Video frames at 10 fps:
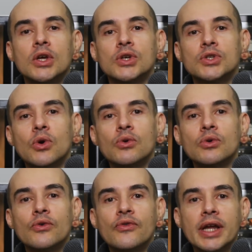So
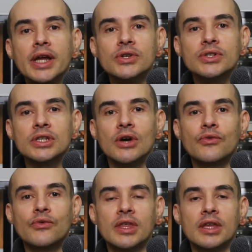you'll find
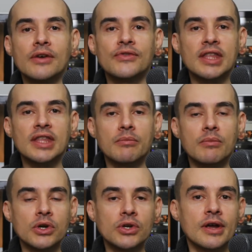yourself with enough time
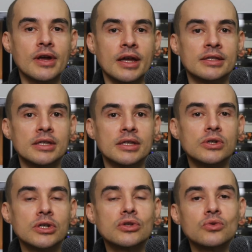on your hands and you
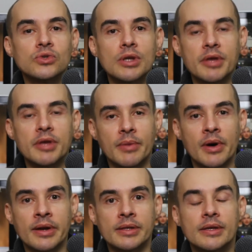need to do something
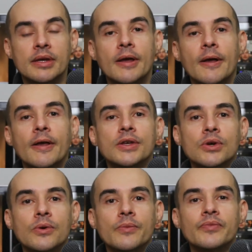about it.
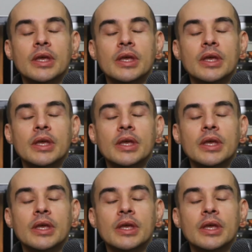So